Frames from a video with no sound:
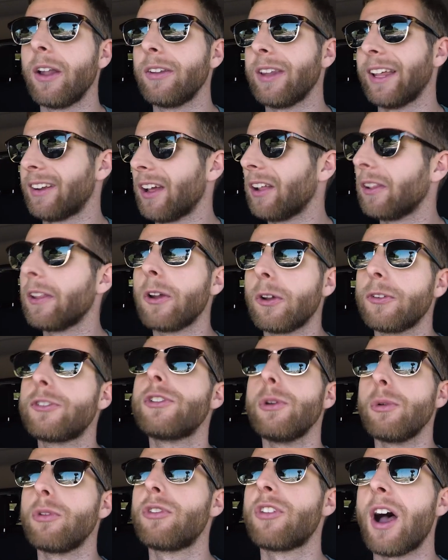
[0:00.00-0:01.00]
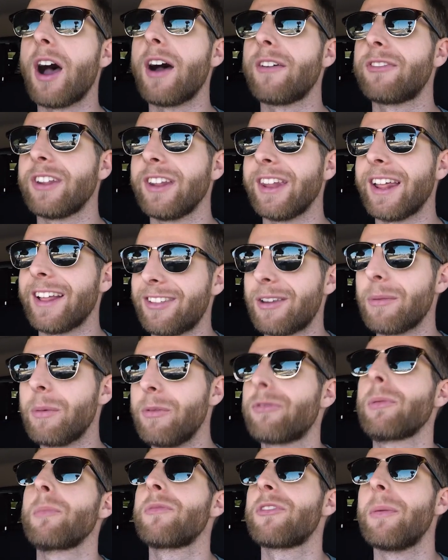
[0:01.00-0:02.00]
like a little too soft, and that's coming
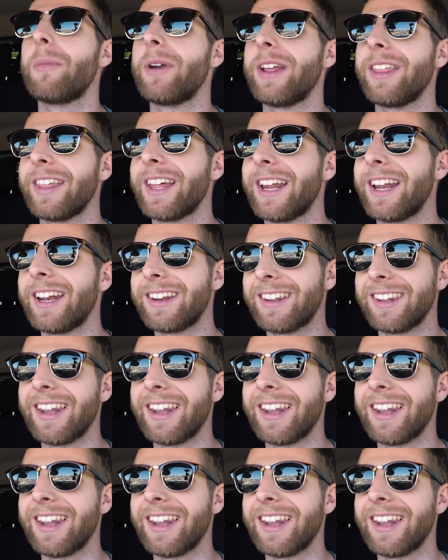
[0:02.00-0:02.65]
from somebody that